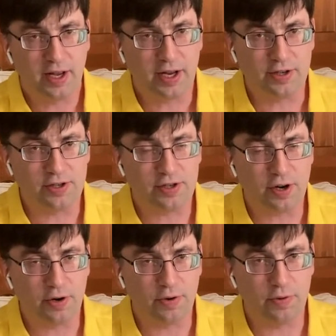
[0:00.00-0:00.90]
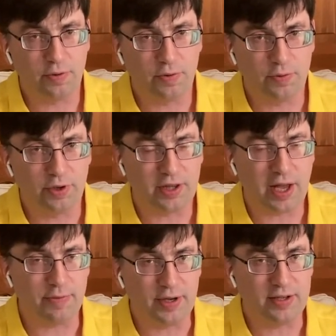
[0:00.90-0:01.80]
And so what
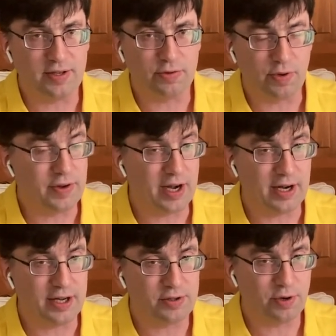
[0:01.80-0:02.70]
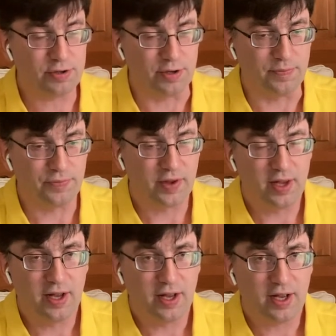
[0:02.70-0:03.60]
that means is we've got a nice cushion.
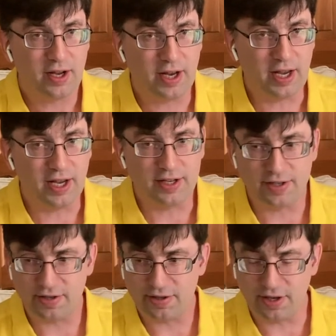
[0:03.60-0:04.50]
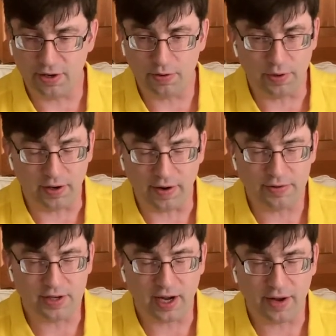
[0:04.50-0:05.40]
It's, you know, we
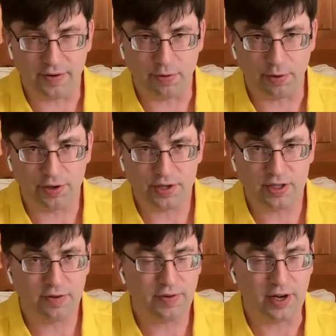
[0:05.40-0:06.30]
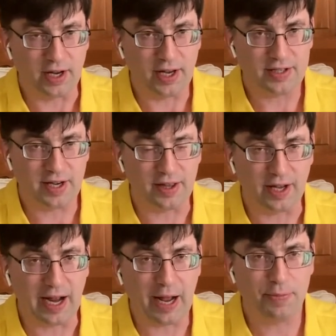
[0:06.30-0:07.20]
always got to have an emergency fund in case anything
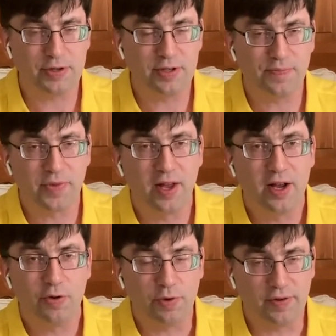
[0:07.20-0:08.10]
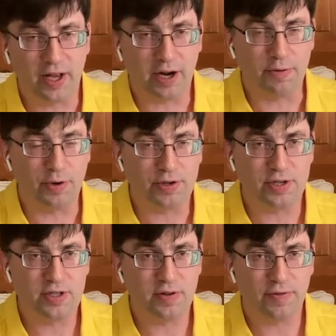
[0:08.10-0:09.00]
happens. We've got an
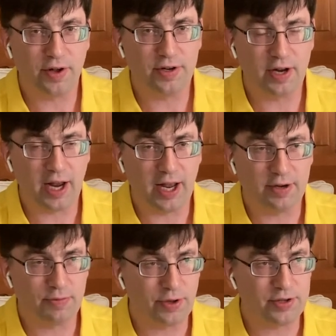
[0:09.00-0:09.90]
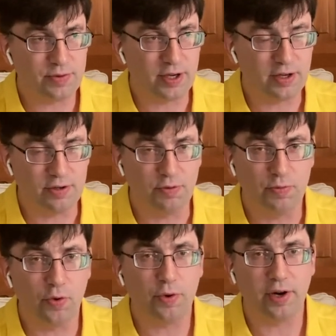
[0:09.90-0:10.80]
emergency fund, and plus we can do
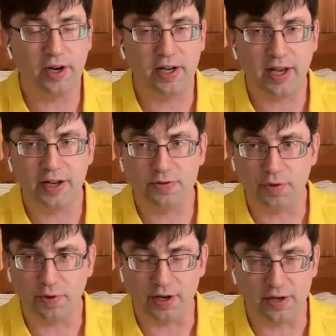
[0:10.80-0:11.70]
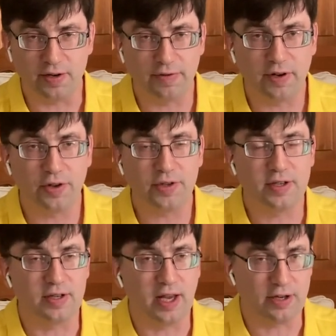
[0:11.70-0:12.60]
more in case we run into
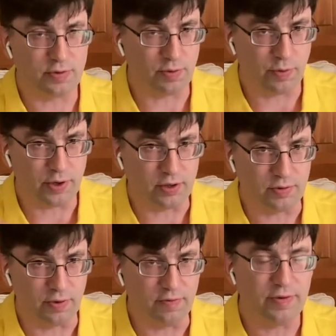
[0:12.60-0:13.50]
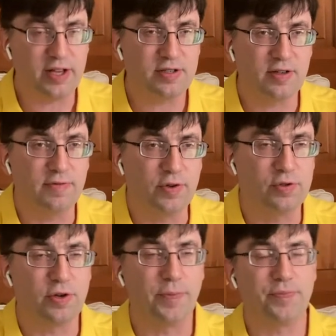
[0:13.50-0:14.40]
difficulties, in case we're wanting to invest in
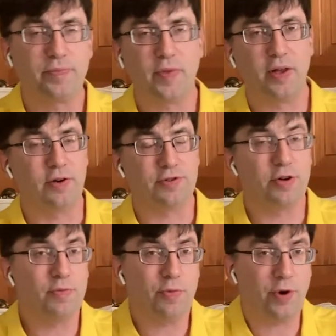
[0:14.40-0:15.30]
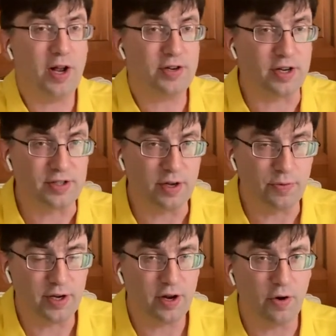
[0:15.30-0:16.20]
future. There are certain projects that
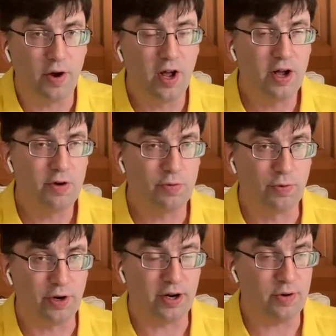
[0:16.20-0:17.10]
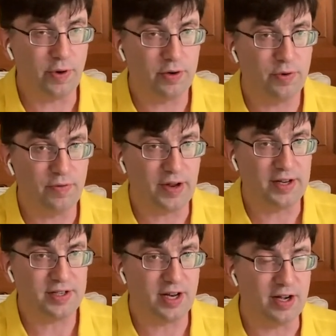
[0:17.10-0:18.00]
we know we're going to want to
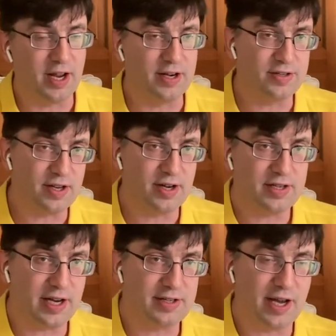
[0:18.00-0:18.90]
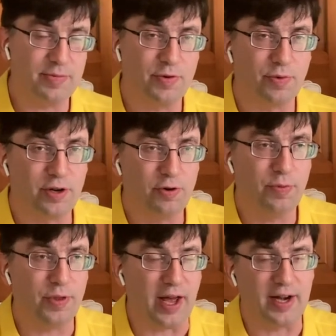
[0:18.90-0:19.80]
invest in, and it's going to take time to
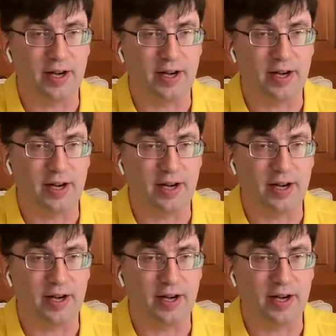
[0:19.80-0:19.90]
recoup that.